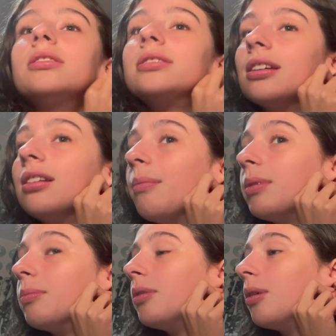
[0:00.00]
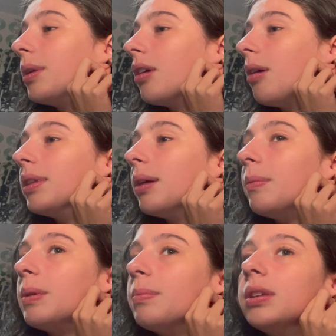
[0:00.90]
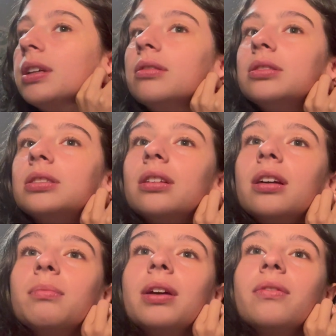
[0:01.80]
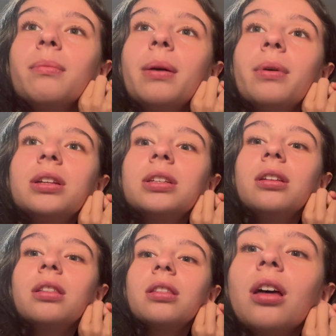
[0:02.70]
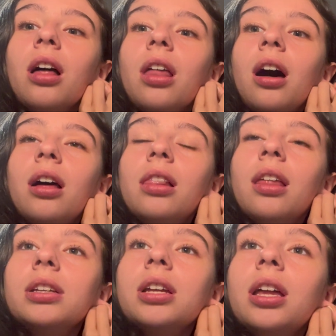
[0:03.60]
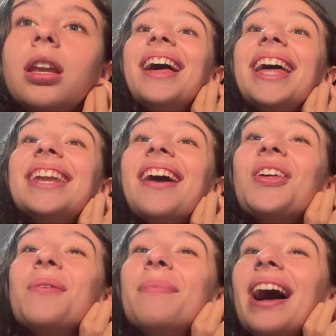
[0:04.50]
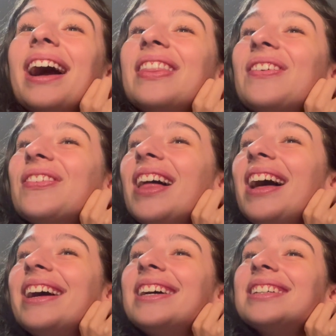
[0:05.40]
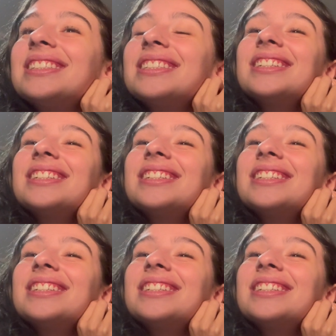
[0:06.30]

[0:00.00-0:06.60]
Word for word: like, not people, nobody called me that, but people did used to like make fun of my buck teeth a lot, like a ton. And now they're back in the flesh,